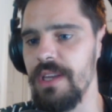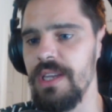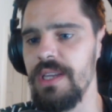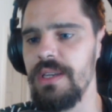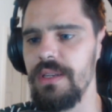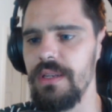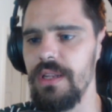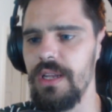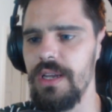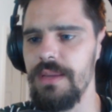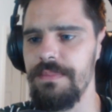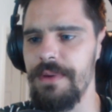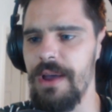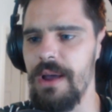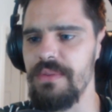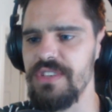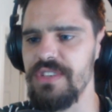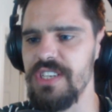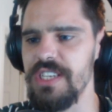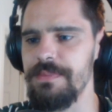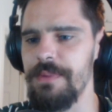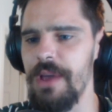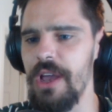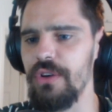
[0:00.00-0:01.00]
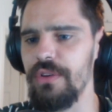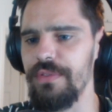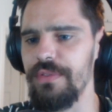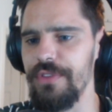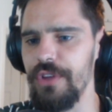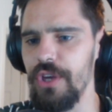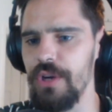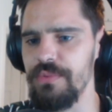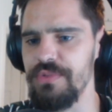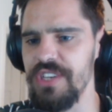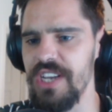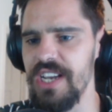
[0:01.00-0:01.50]
Light bounces back off the
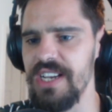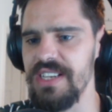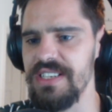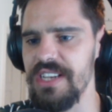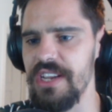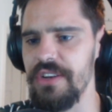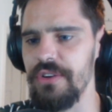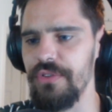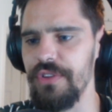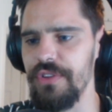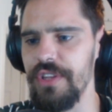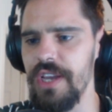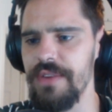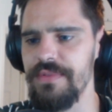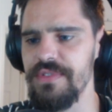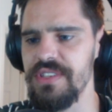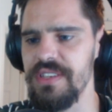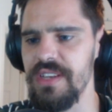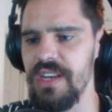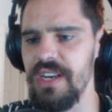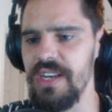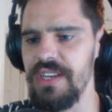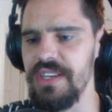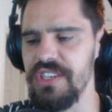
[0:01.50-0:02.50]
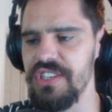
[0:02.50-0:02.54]
object, and on the other side,